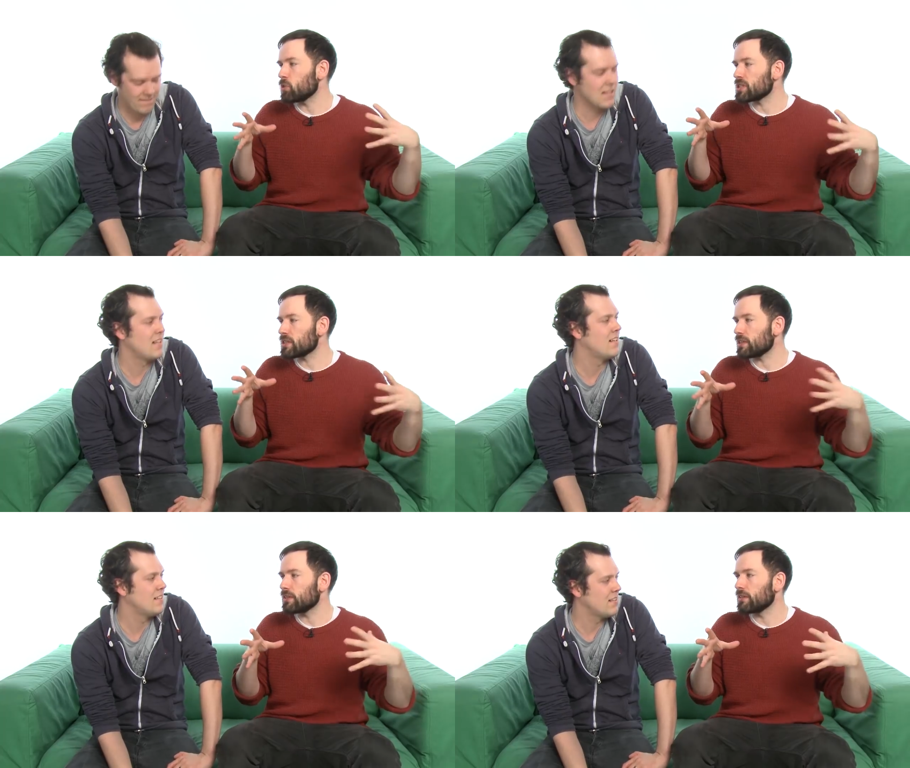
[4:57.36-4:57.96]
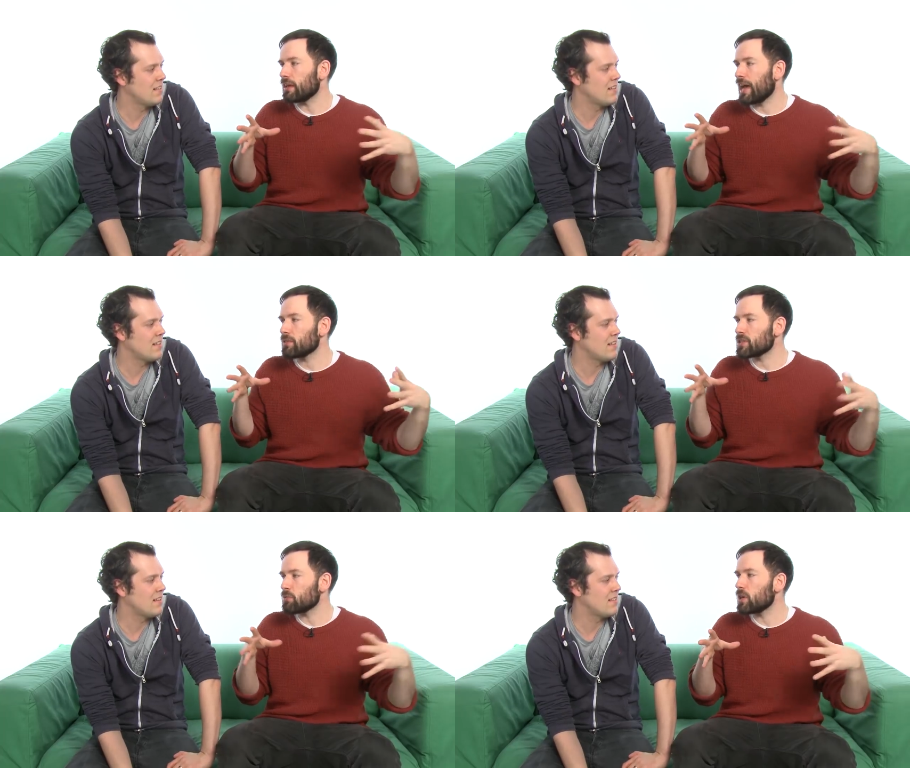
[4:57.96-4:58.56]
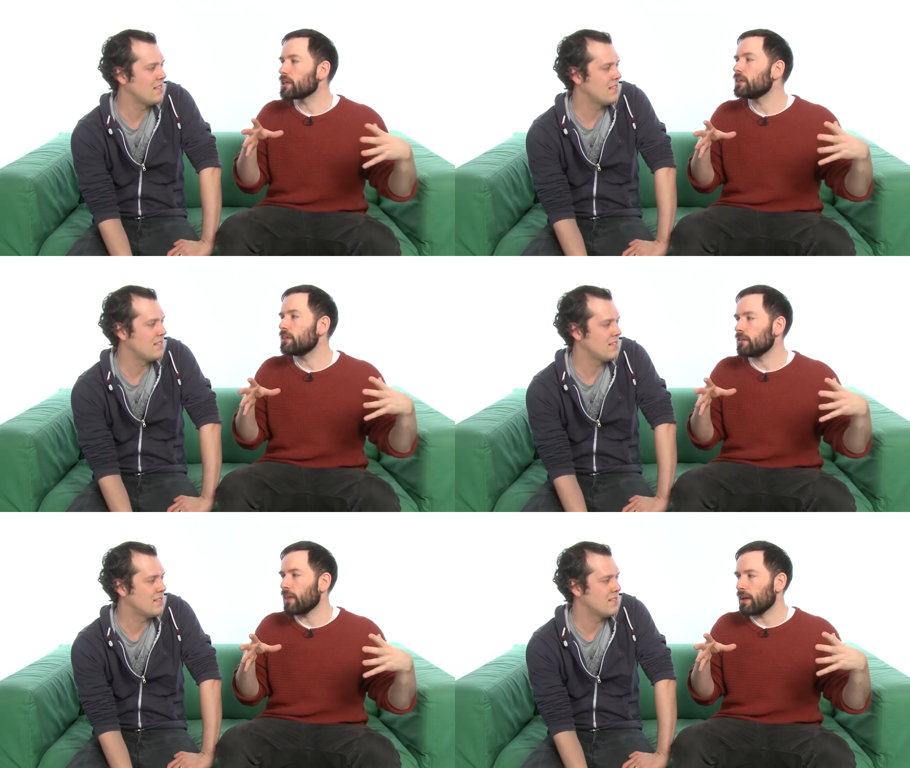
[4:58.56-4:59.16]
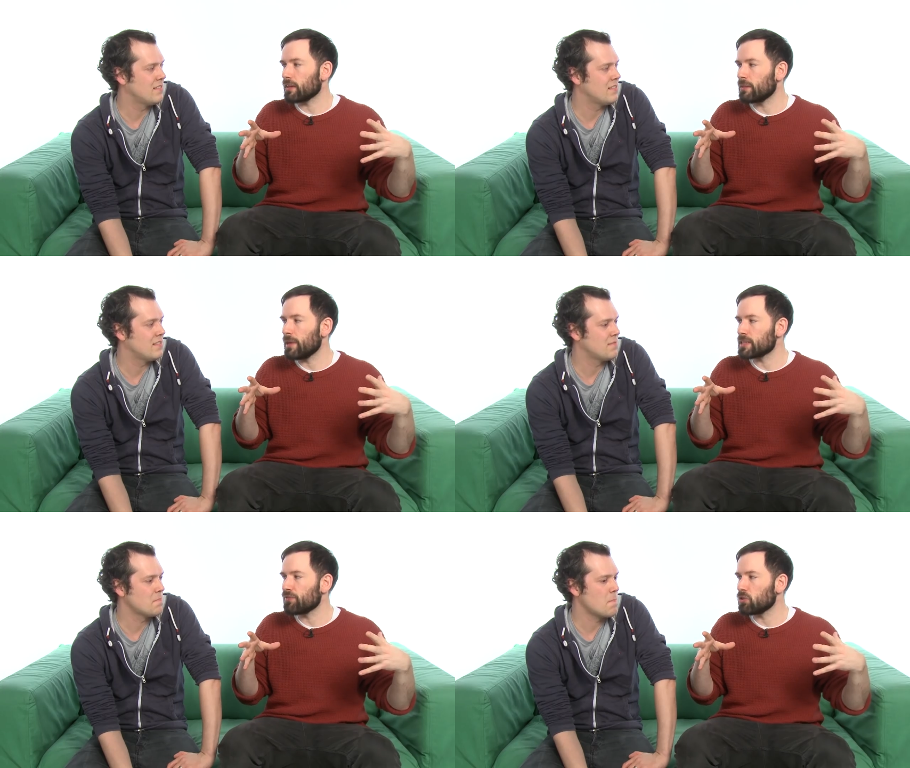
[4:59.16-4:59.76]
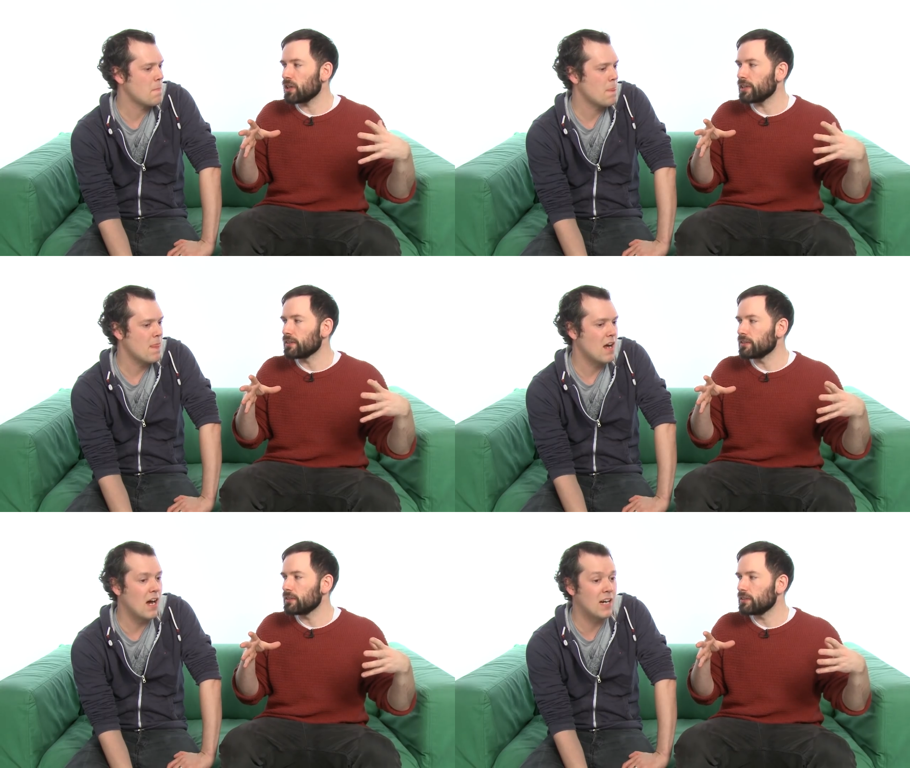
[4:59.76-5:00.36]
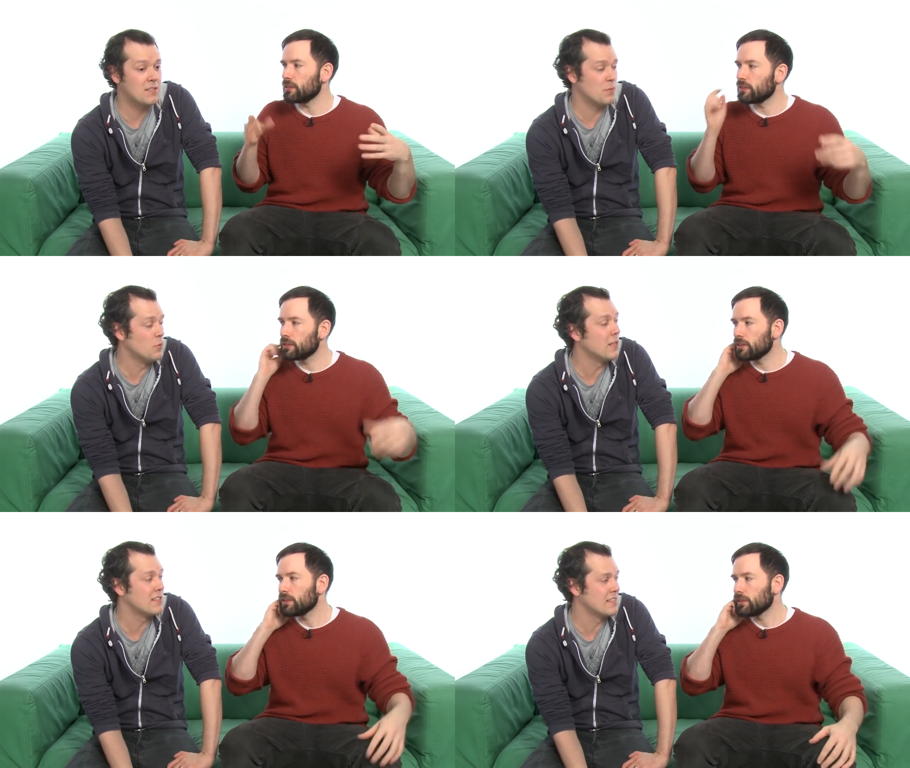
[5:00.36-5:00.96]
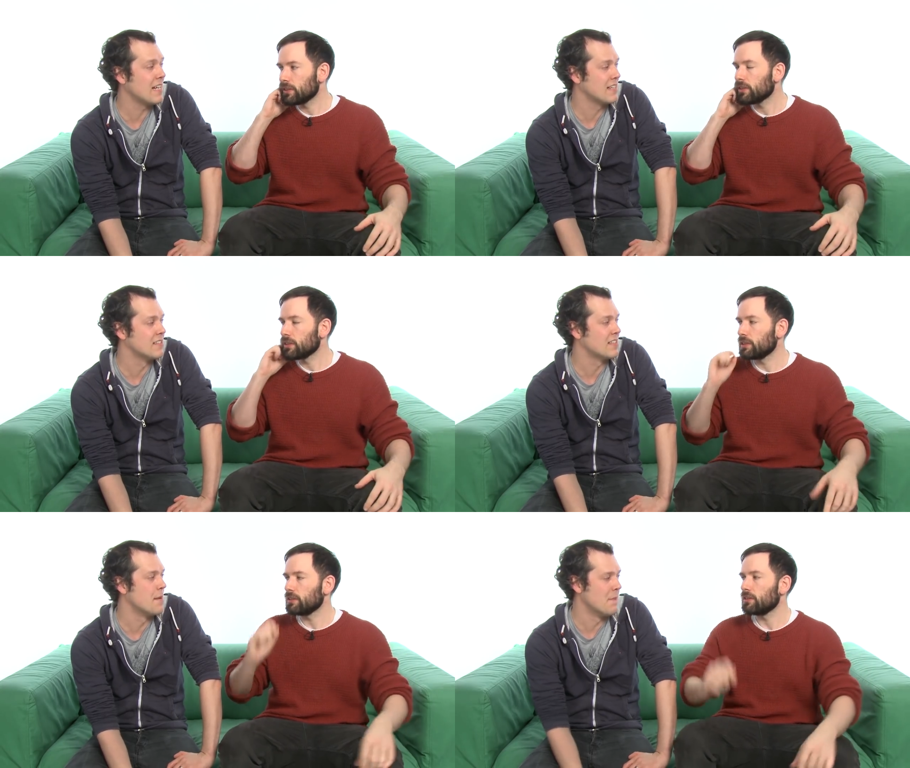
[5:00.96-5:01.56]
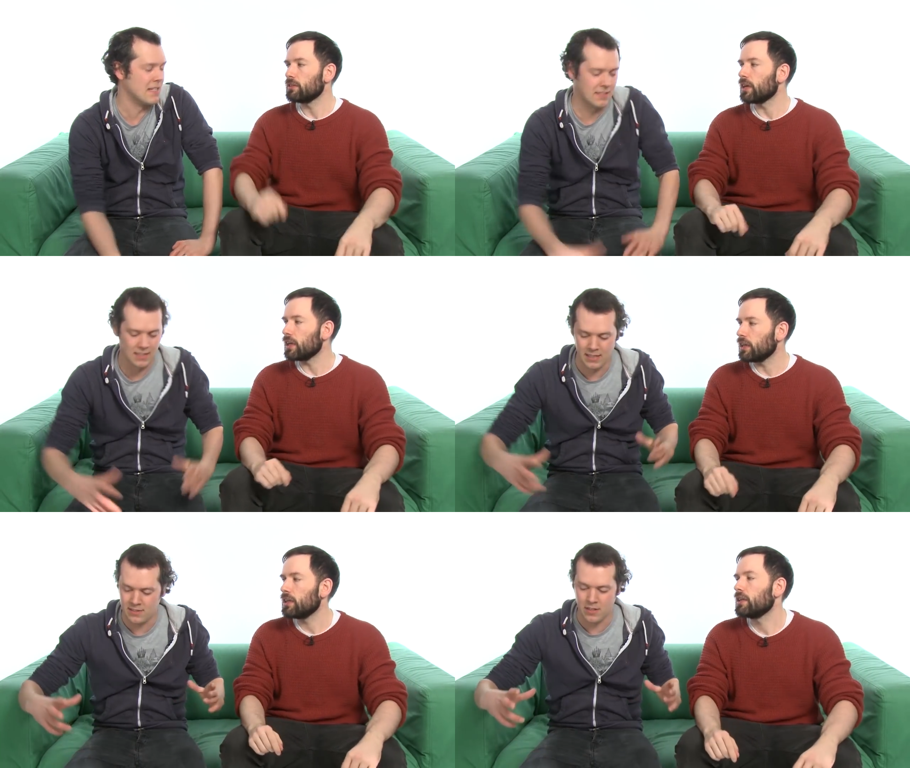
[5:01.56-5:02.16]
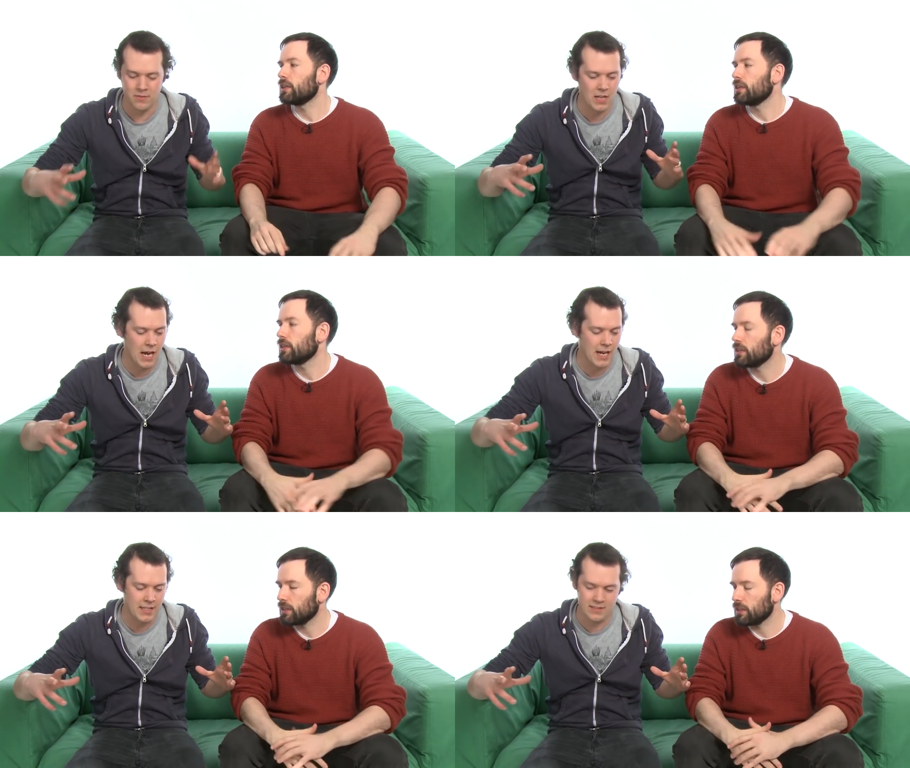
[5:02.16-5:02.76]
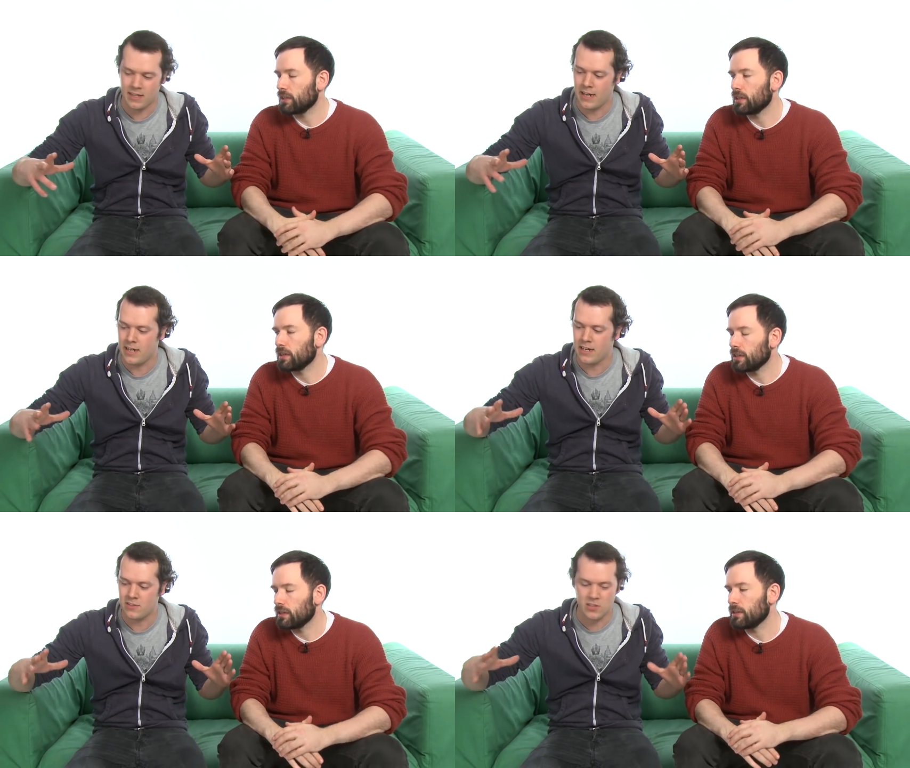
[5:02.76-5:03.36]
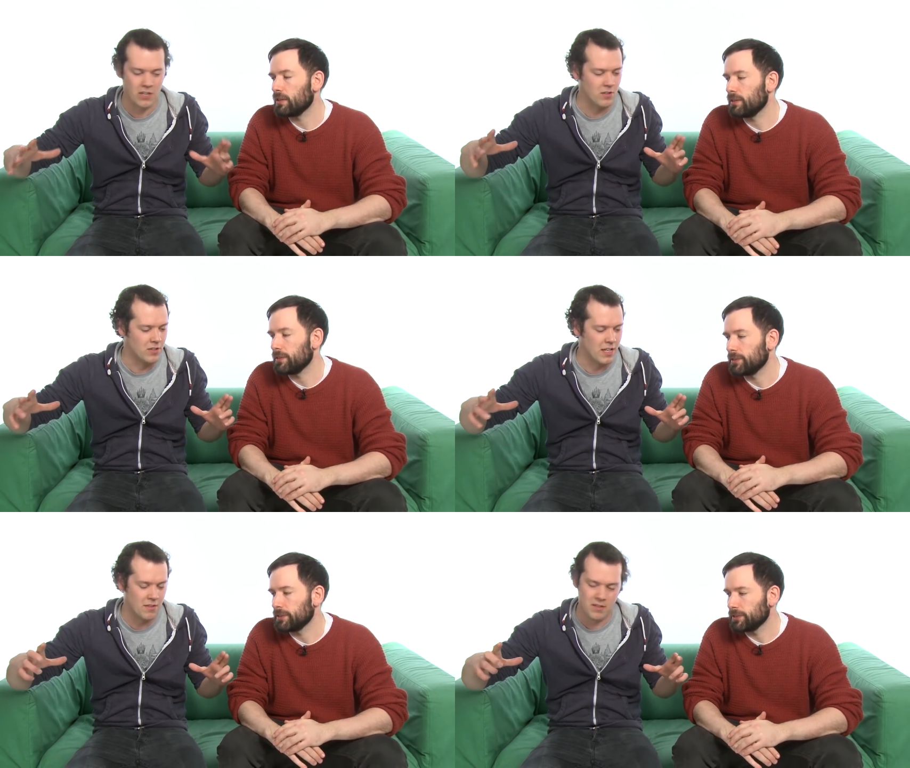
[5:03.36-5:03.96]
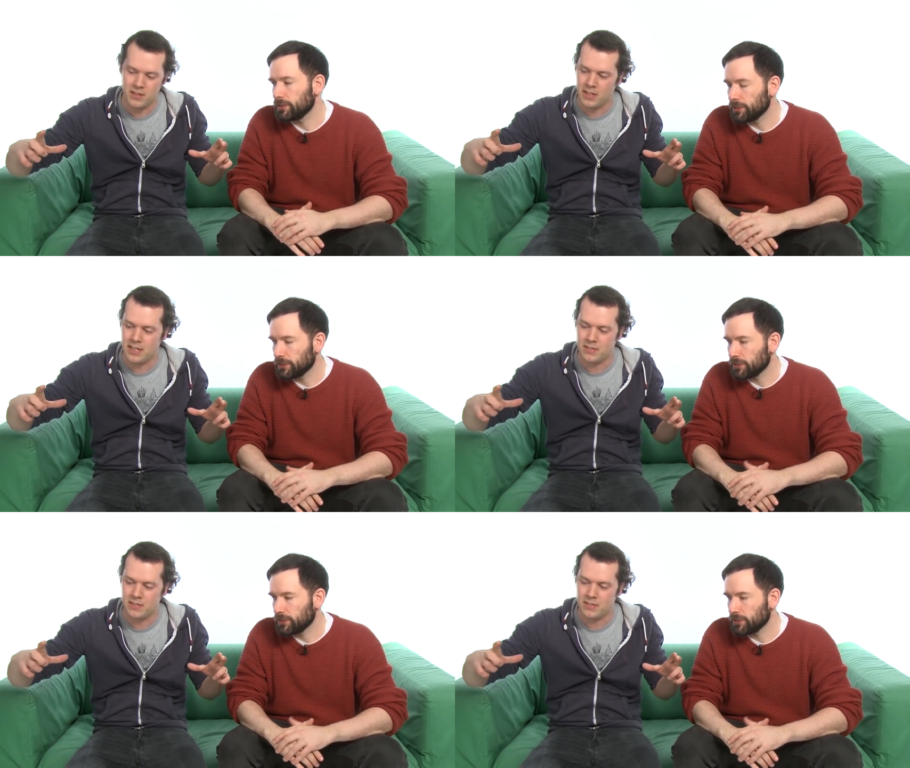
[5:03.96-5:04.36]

Speaker 1: What's it? How does it work in that compared to Fortnite?
Speaker 2: Uh, it's almost exactly the same, basically. Right. So uh, it's a circle that, that